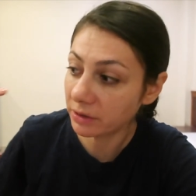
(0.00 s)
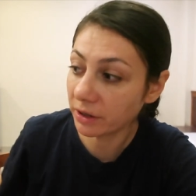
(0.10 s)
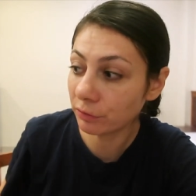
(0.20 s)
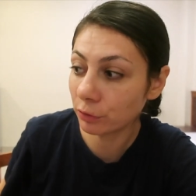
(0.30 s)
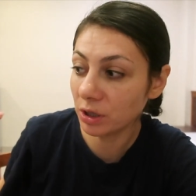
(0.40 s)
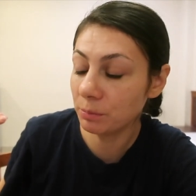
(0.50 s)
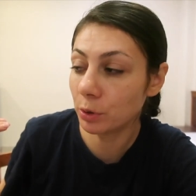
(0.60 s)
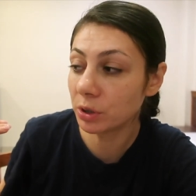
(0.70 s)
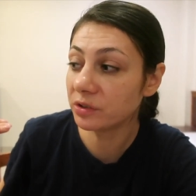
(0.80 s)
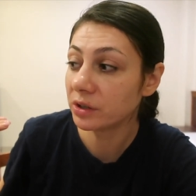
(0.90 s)
They're fully
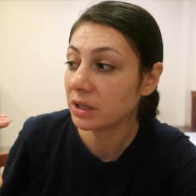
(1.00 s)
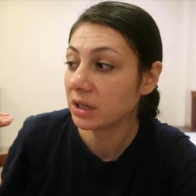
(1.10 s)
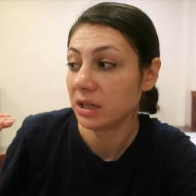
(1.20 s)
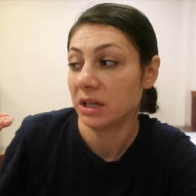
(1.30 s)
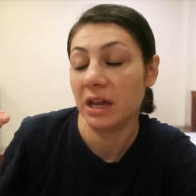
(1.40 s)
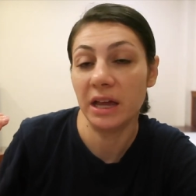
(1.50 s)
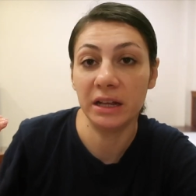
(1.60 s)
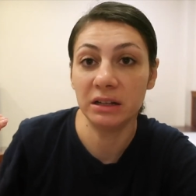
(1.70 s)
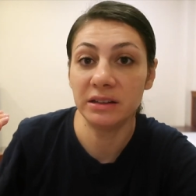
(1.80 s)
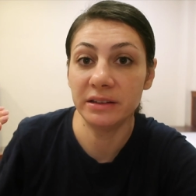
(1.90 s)
booked.
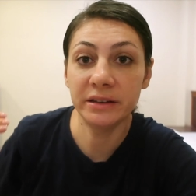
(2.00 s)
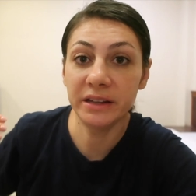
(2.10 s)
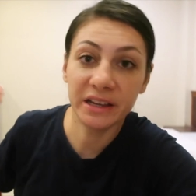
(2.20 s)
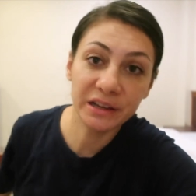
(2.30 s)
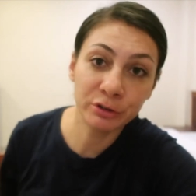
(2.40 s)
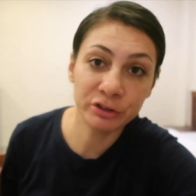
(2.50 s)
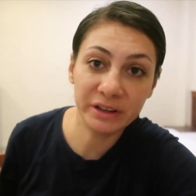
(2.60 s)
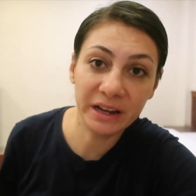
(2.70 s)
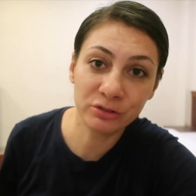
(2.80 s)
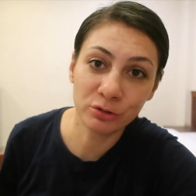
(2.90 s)
And they gave us
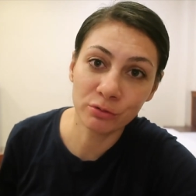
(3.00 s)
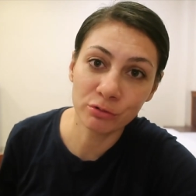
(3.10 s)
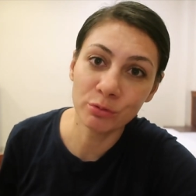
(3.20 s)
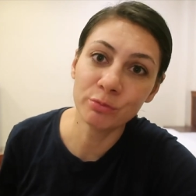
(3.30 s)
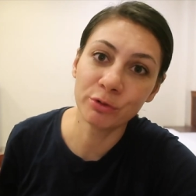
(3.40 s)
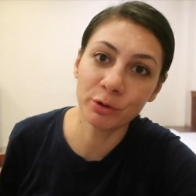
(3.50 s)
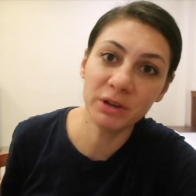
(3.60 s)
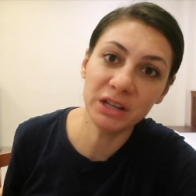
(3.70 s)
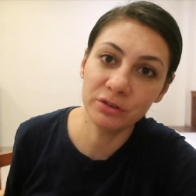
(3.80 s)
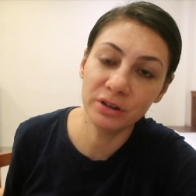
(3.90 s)
an extra room for
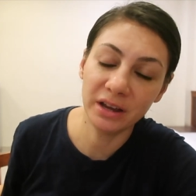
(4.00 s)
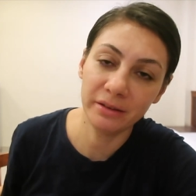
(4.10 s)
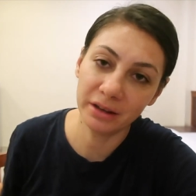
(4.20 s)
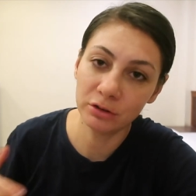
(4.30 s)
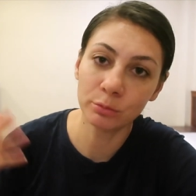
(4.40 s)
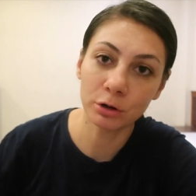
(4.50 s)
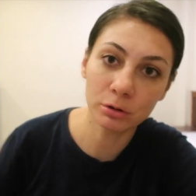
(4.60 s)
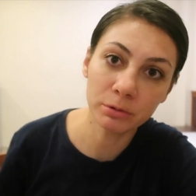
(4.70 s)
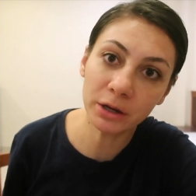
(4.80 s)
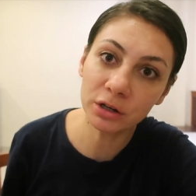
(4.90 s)
me tonight, and
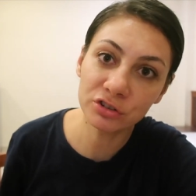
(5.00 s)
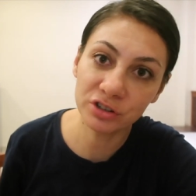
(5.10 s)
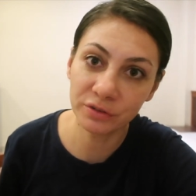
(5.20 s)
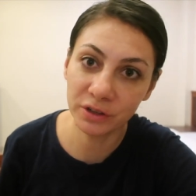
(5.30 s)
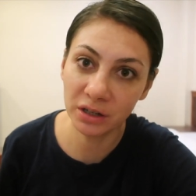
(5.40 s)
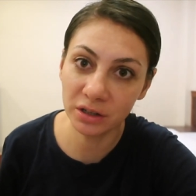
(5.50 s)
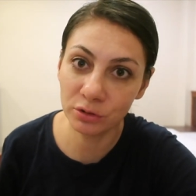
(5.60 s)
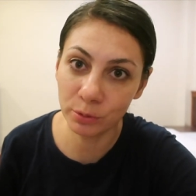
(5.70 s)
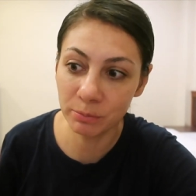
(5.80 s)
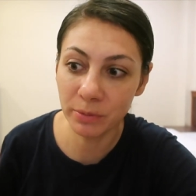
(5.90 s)
tomorrow we're gonna shift in a
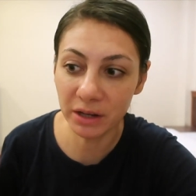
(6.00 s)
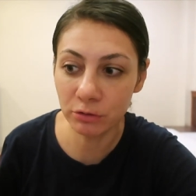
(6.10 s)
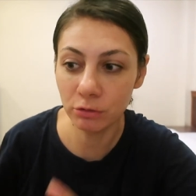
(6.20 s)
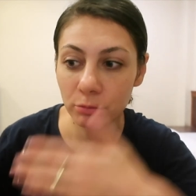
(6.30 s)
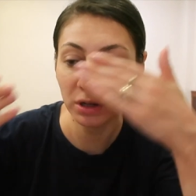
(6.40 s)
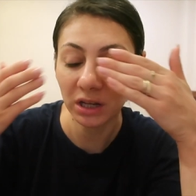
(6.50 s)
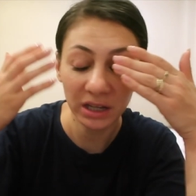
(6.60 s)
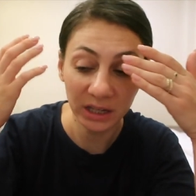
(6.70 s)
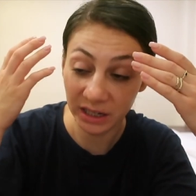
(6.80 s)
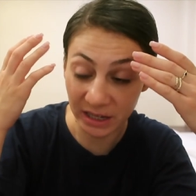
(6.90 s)
twin bedroom.
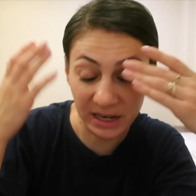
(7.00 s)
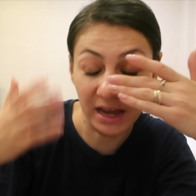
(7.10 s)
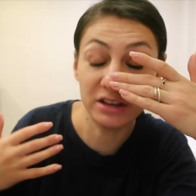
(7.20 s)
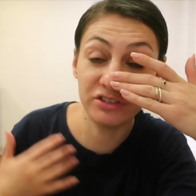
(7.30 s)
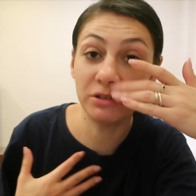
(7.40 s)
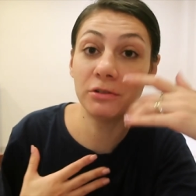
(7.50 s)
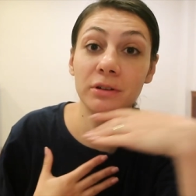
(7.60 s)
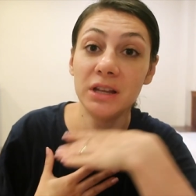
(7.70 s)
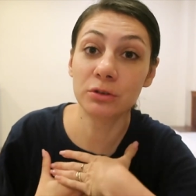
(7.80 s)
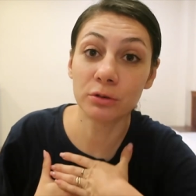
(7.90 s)
And I
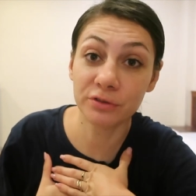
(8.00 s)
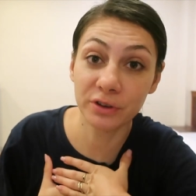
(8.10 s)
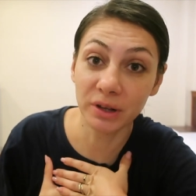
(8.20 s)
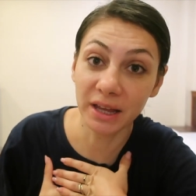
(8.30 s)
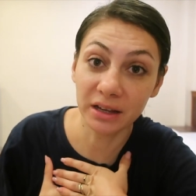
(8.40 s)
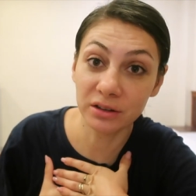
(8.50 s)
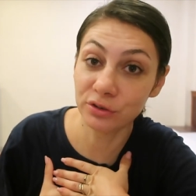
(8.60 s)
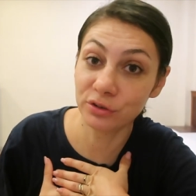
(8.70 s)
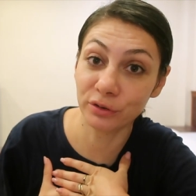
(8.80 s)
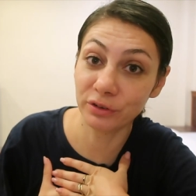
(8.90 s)
genuinely don't feel like I
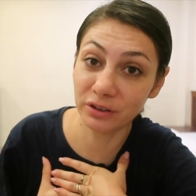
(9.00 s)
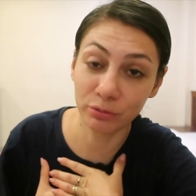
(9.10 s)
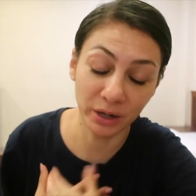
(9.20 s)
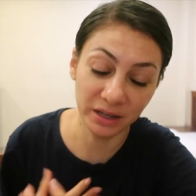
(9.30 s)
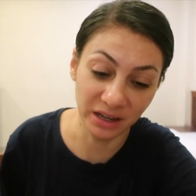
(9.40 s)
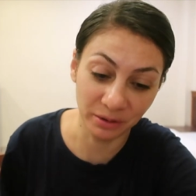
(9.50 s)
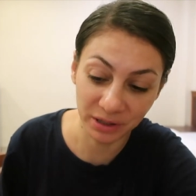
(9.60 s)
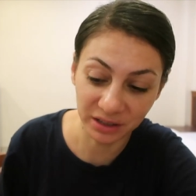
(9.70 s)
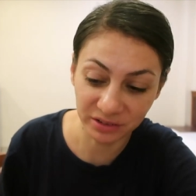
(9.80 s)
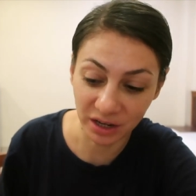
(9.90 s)
deserve this right now
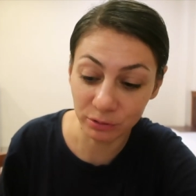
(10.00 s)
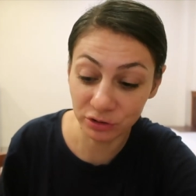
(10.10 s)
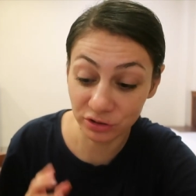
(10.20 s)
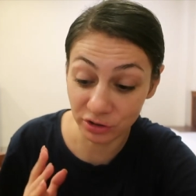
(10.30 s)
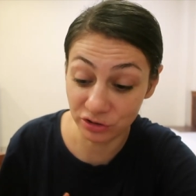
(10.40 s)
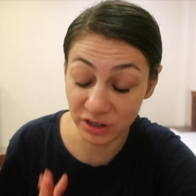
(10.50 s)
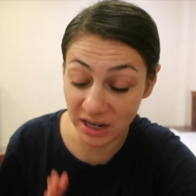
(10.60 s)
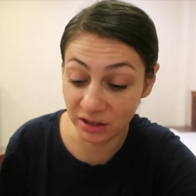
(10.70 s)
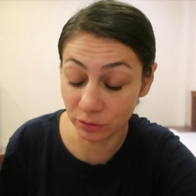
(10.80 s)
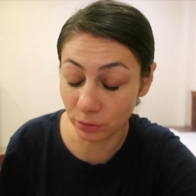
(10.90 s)
because I was such an
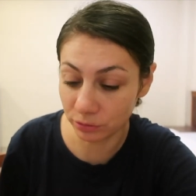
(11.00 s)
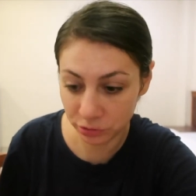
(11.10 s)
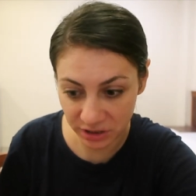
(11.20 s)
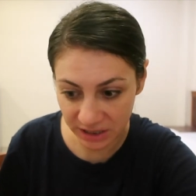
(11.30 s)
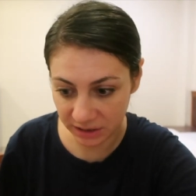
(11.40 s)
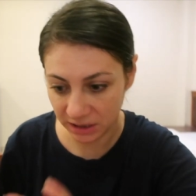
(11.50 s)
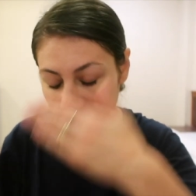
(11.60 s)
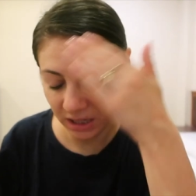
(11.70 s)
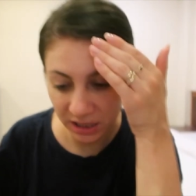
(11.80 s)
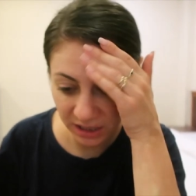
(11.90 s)
asshole to that
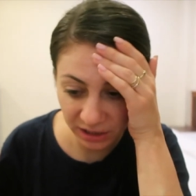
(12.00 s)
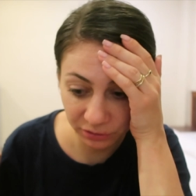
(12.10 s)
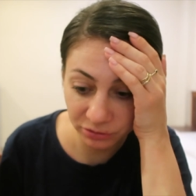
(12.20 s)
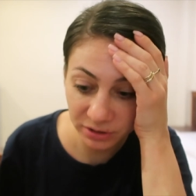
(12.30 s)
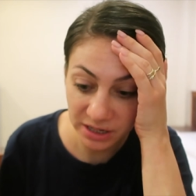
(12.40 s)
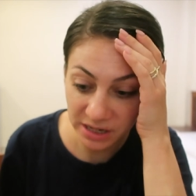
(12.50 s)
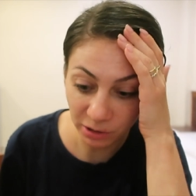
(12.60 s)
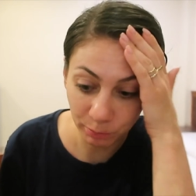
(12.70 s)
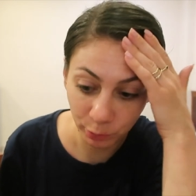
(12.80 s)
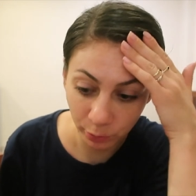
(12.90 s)
elderly
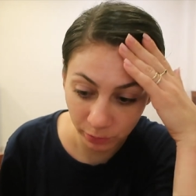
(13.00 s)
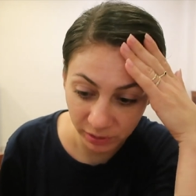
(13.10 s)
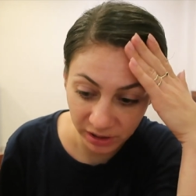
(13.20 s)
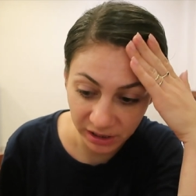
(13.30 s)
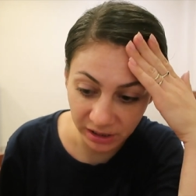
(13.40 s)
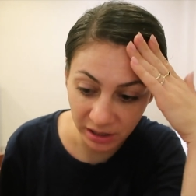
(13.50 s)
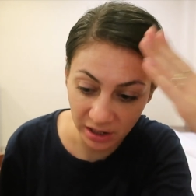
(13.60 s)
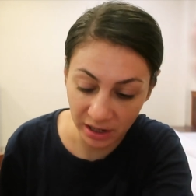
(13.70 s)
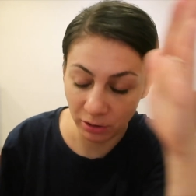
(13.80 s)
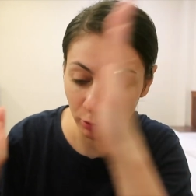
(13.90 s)
couple,
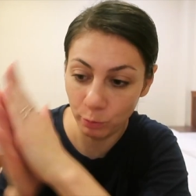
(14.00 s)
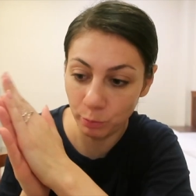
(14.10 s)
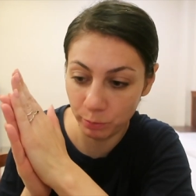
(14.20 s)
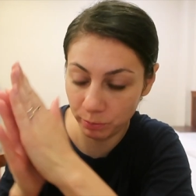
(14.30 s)
and I hope